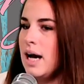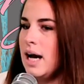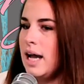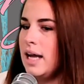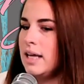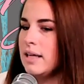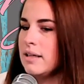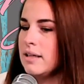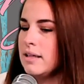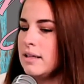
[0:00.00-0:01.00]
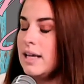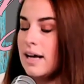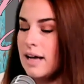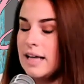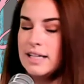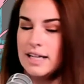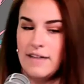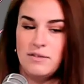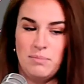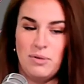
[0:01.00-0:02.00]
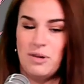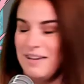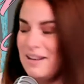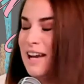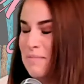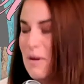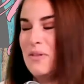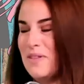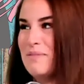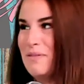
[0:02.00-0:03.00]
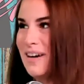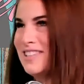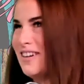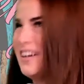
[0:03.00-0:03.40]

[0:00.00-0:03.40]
I did. I had both of them before I started.